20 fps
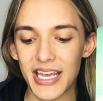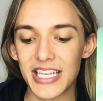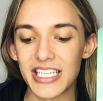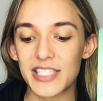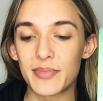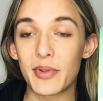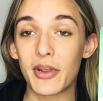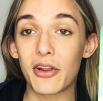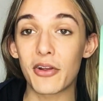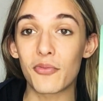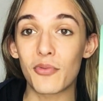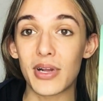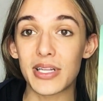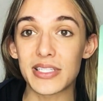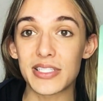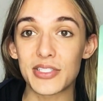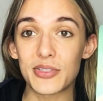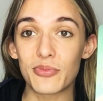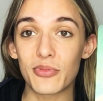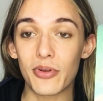Spirit
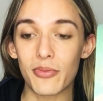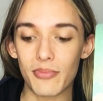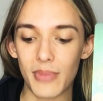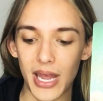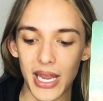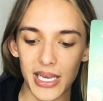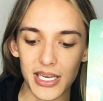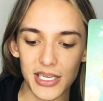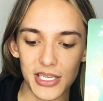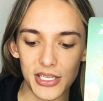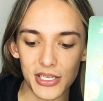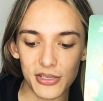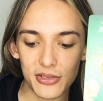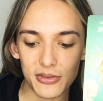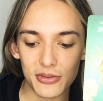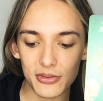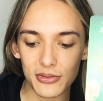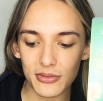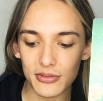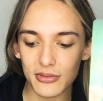wants to remind
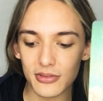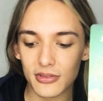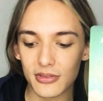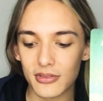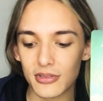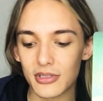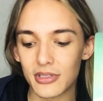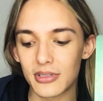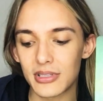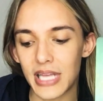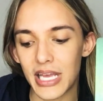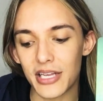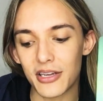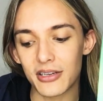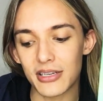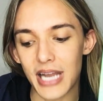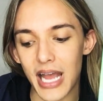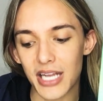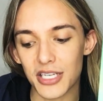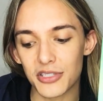you that
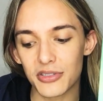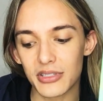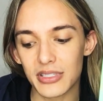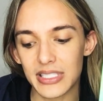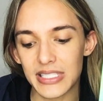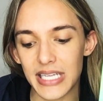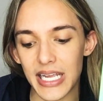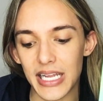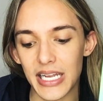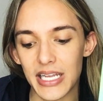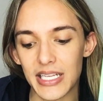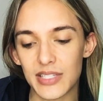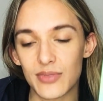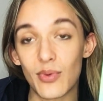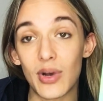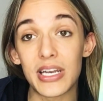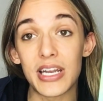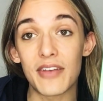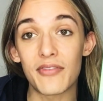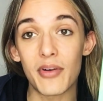your natural state is
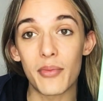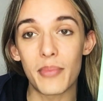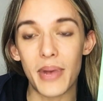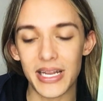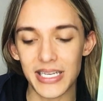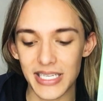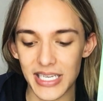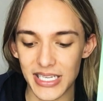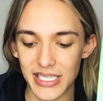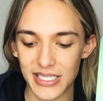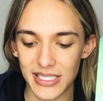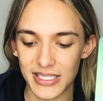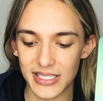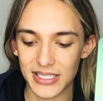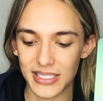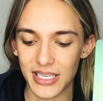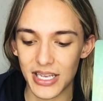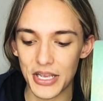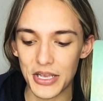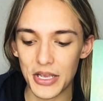one of
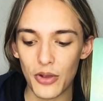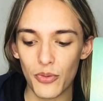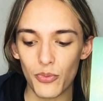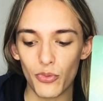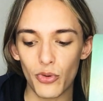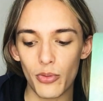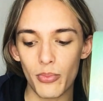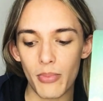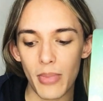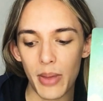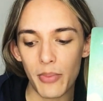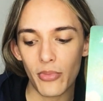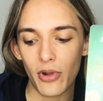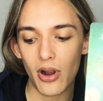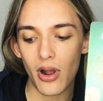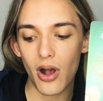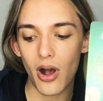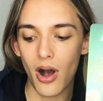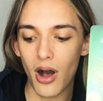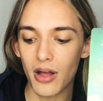abundance.
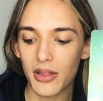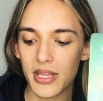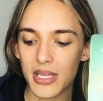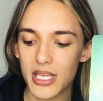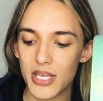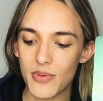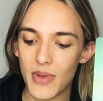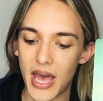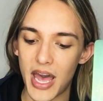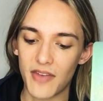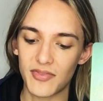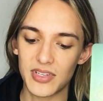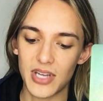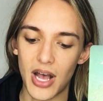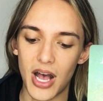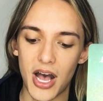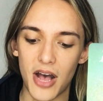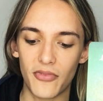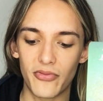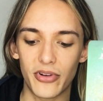Remember all that you have to
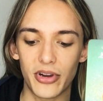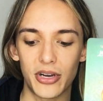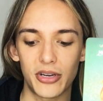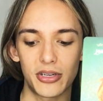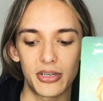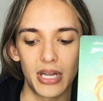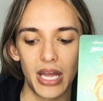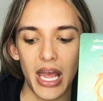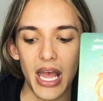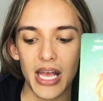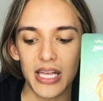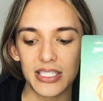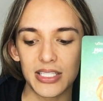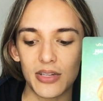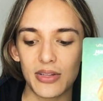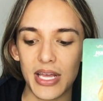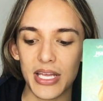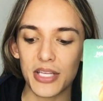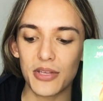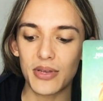offer so
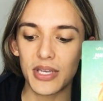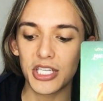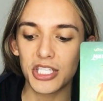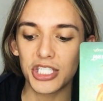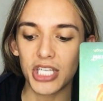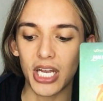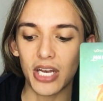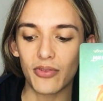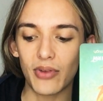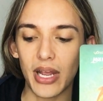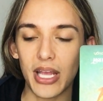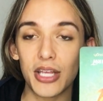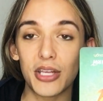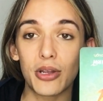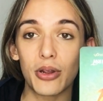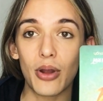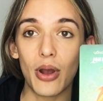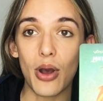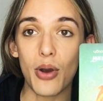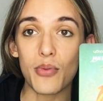that you can generate
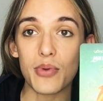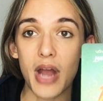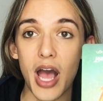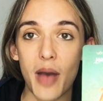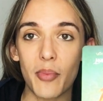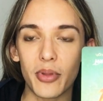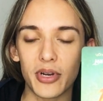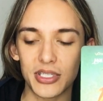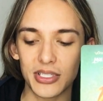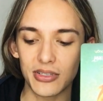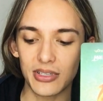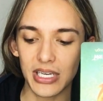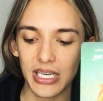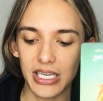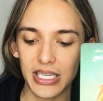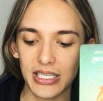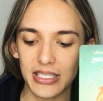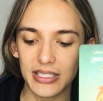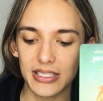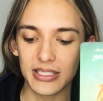your own
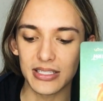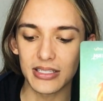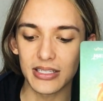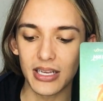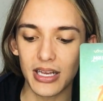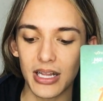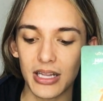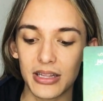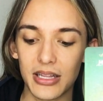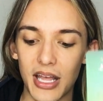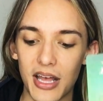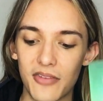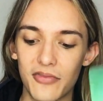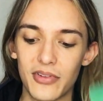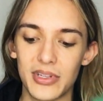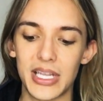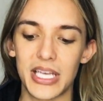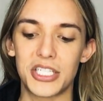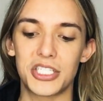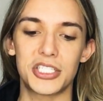opportunities, love,
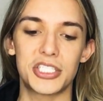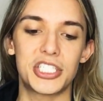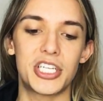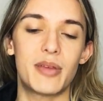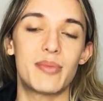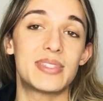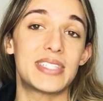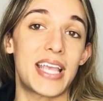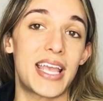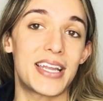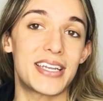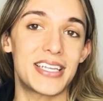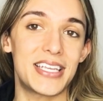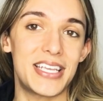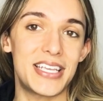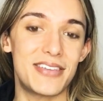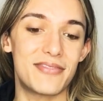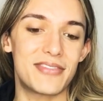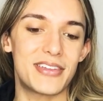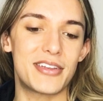relationships, and
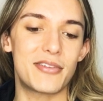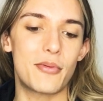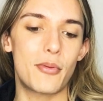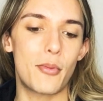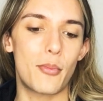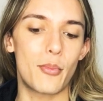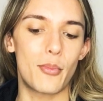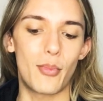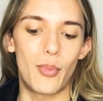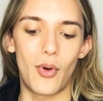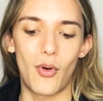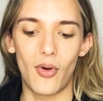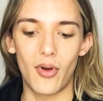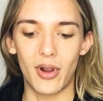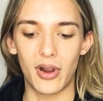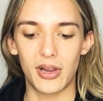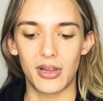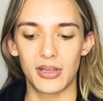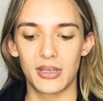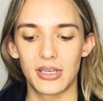even
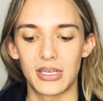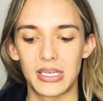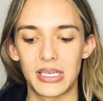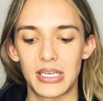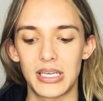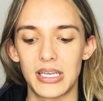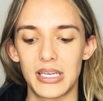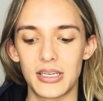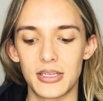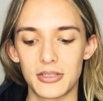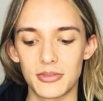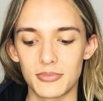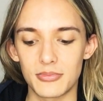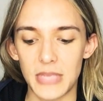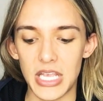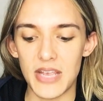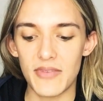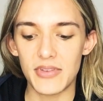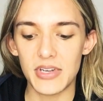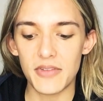more.
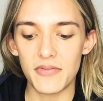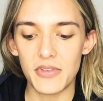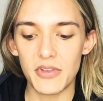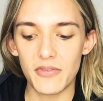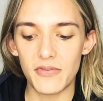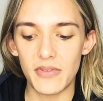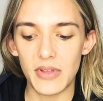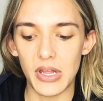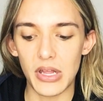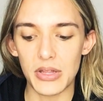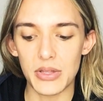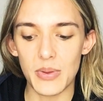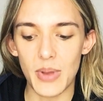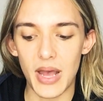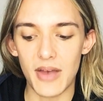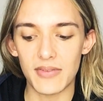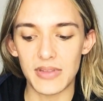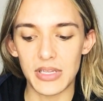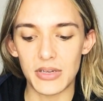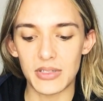Even if you feel you
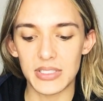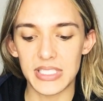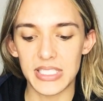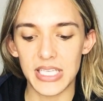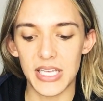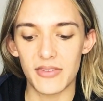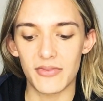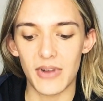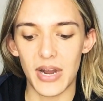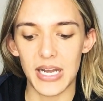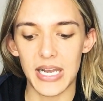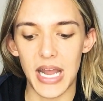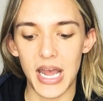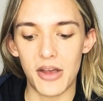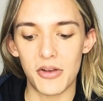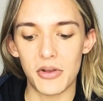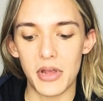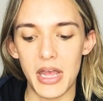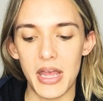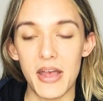have little to give right
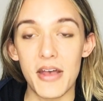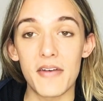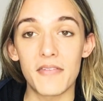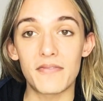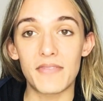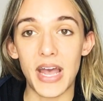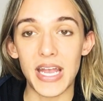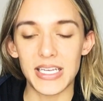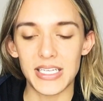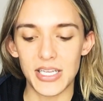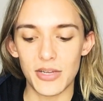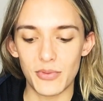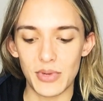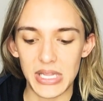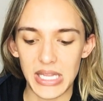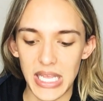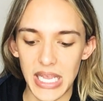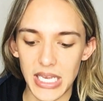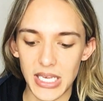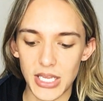now, find it
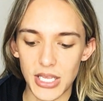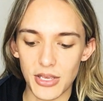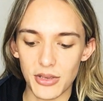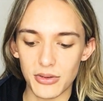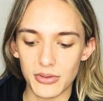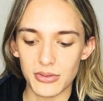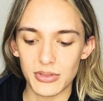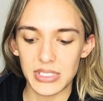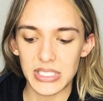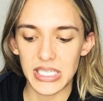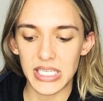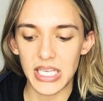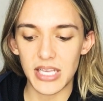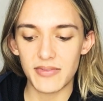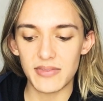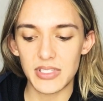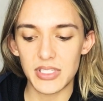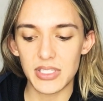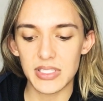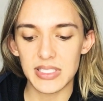within you to
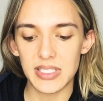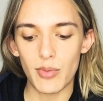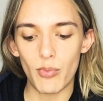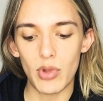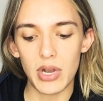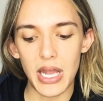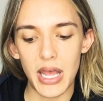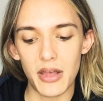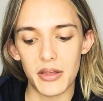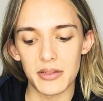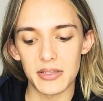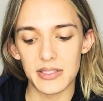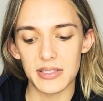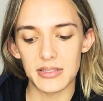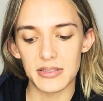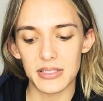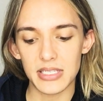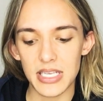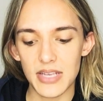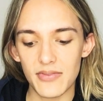give to someone else,
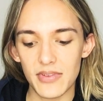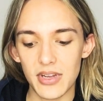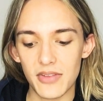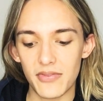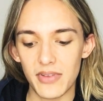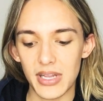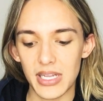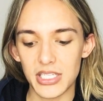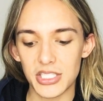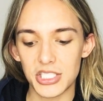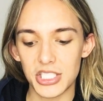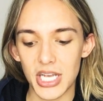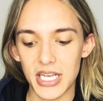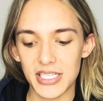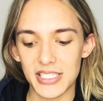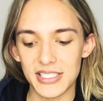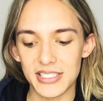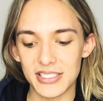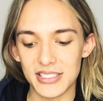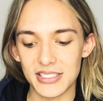even if it
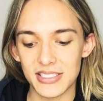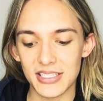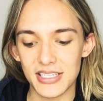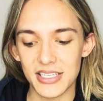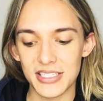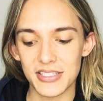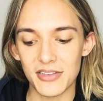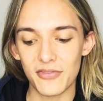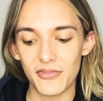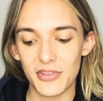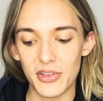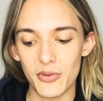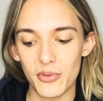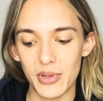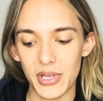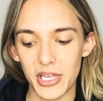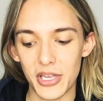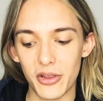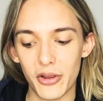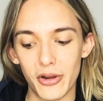just is a few
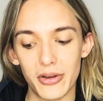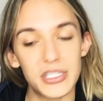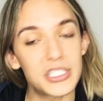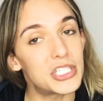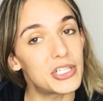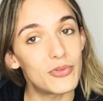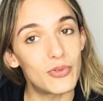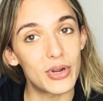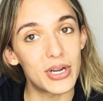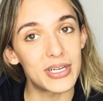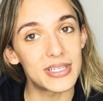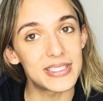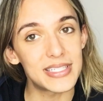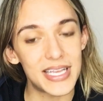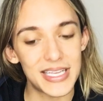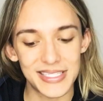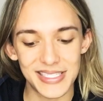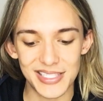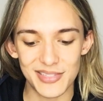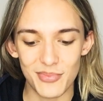encouraging words,
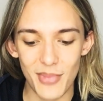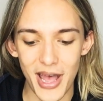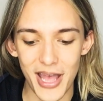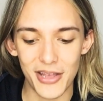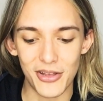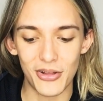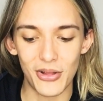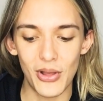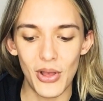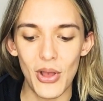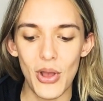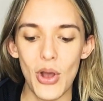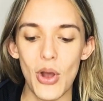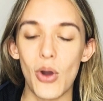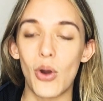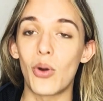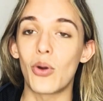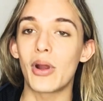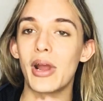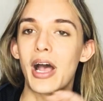a smile,
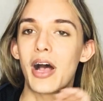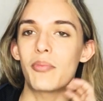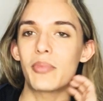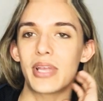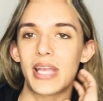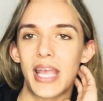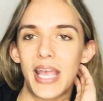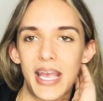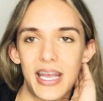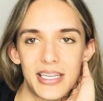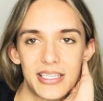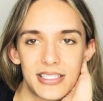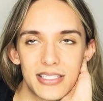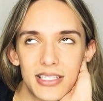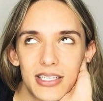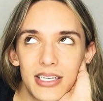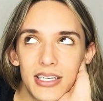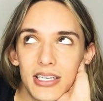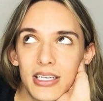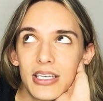or a helping hand.
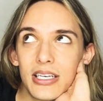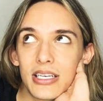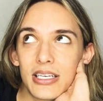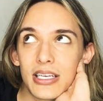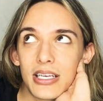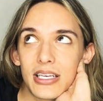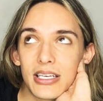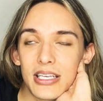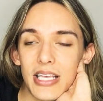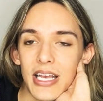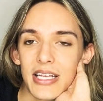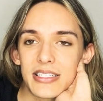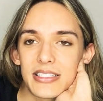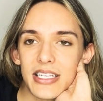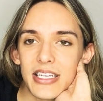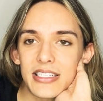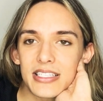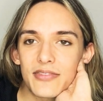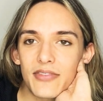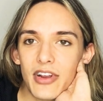Yes,
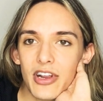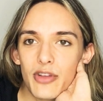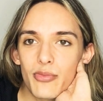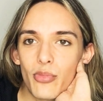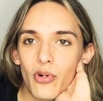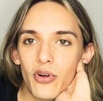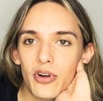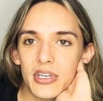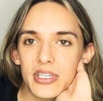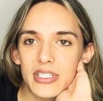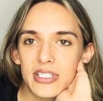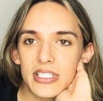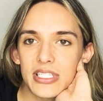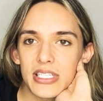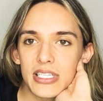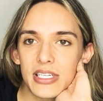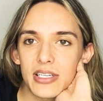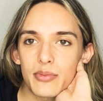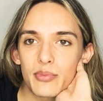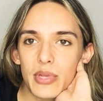it's very important
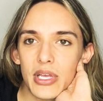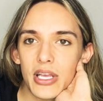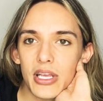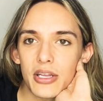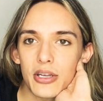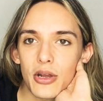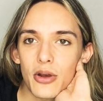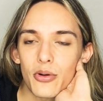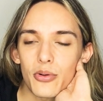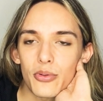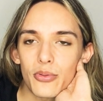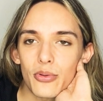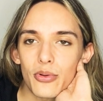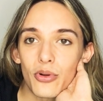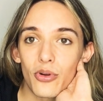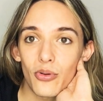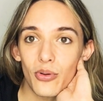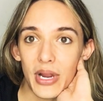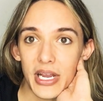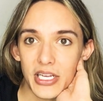to be,
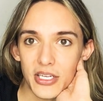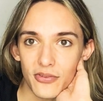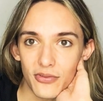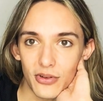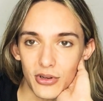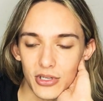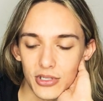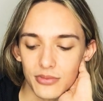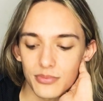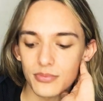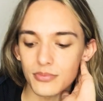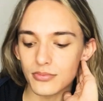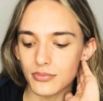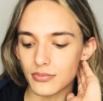grateful.